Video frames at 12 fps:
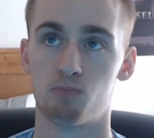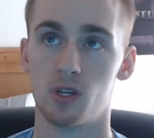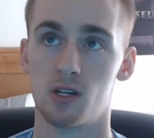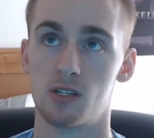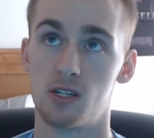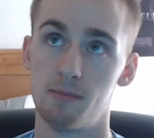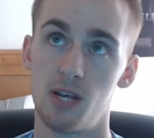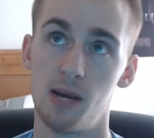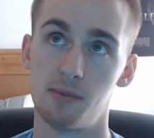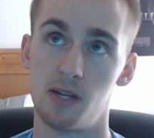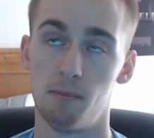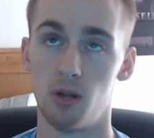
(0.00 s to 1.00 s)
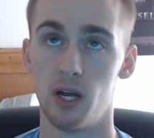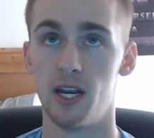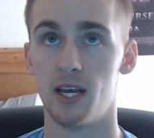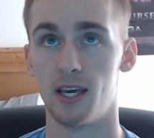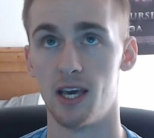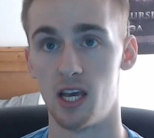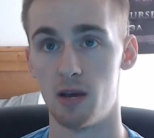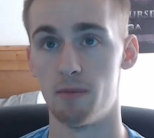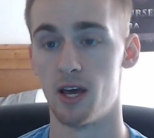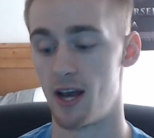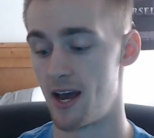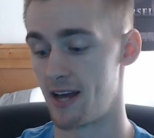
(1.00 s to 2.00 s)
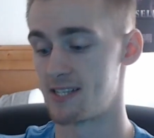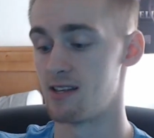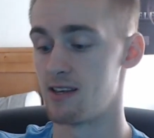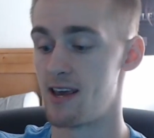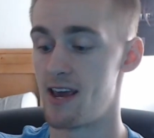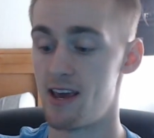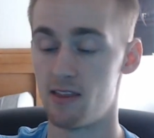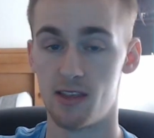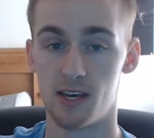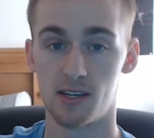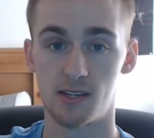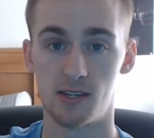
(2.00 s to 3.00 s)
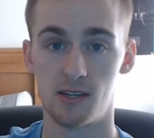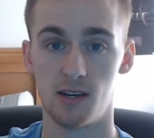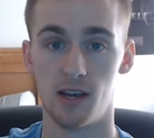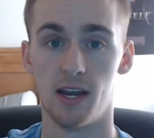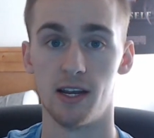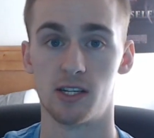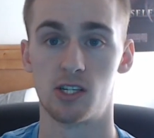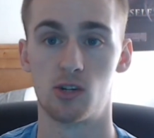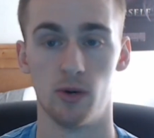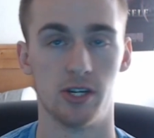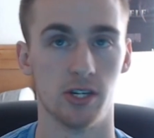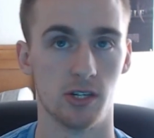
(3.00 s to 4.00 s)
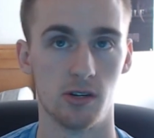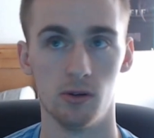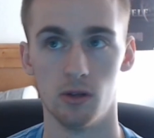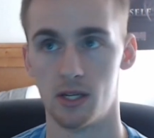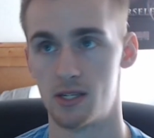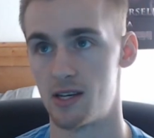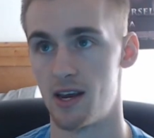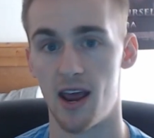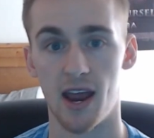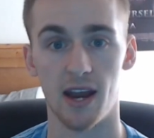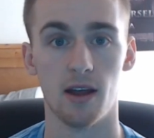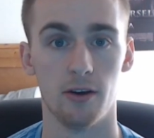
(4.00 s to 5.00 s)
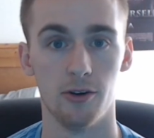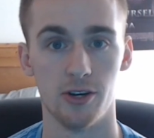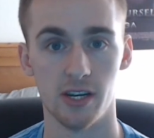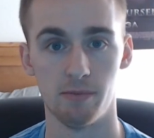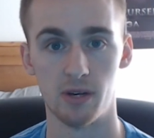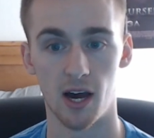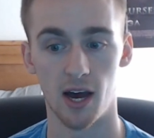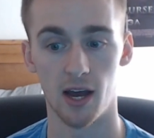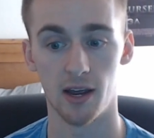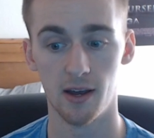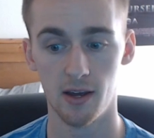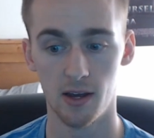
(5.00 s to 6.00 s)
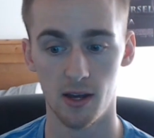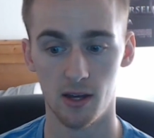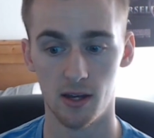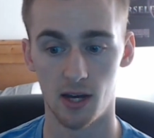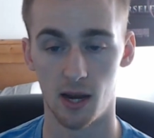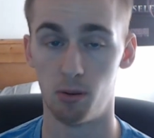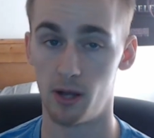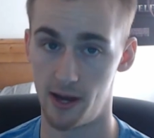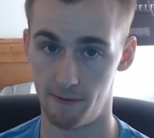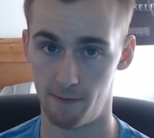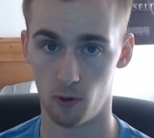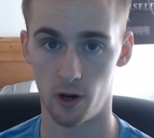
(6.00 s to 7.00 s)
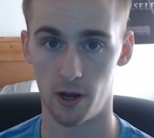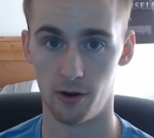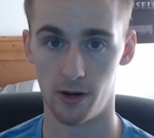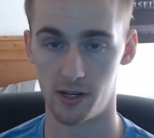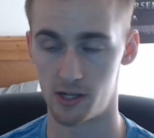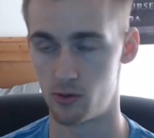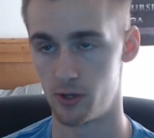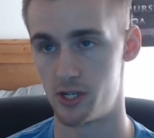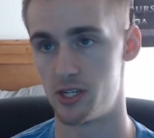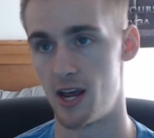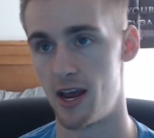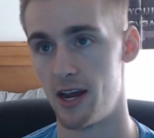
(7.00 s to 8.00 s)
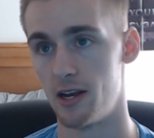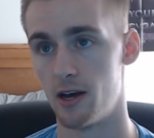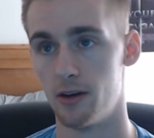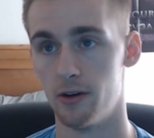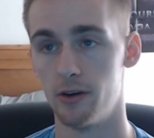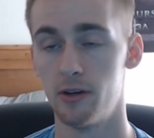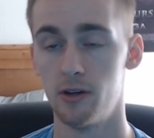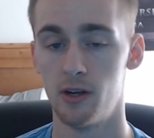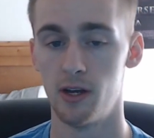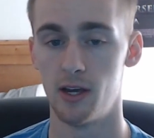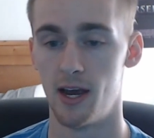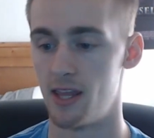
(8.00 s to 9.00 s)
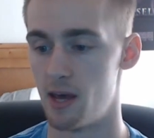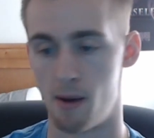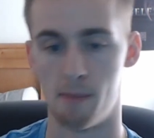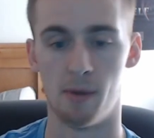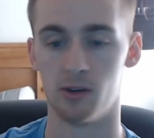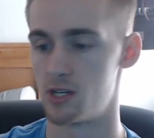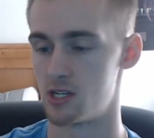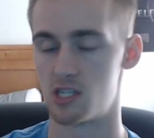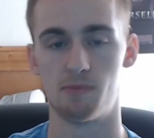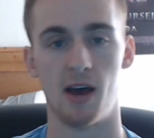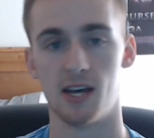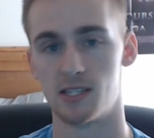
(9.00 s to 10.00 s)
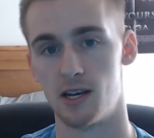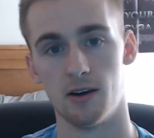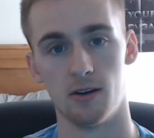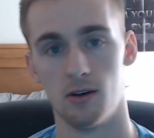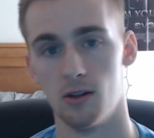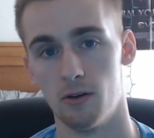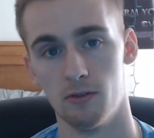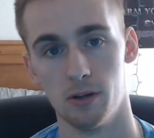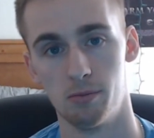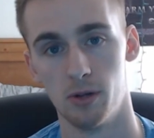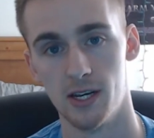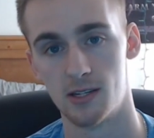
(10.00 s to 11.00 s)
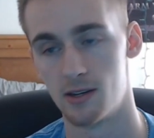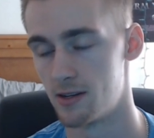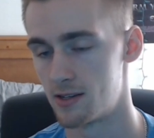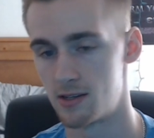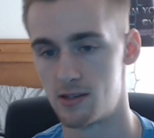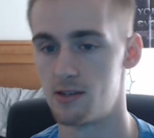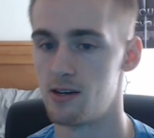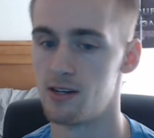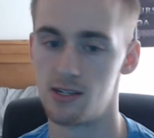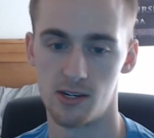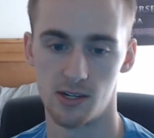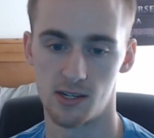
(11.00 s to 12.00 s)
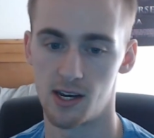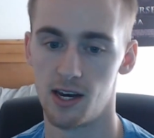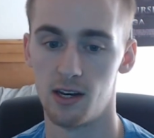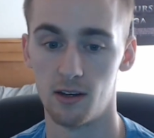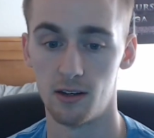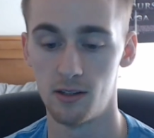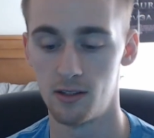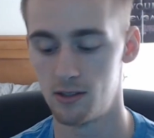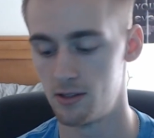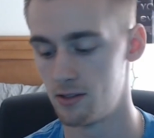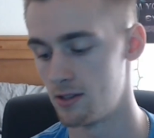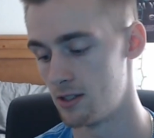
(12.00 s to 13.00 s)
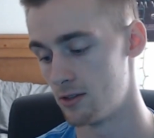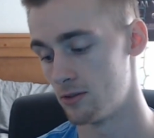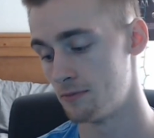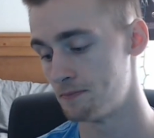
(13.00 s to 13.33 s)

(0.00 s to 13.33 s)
sometimes I'm playing a game and I accidentally hit this and it switches to, let's say, 800 DPI. I play on 400 and it switches to 800. And then my mouse is spazzing out all over the place, and it's just kind of, a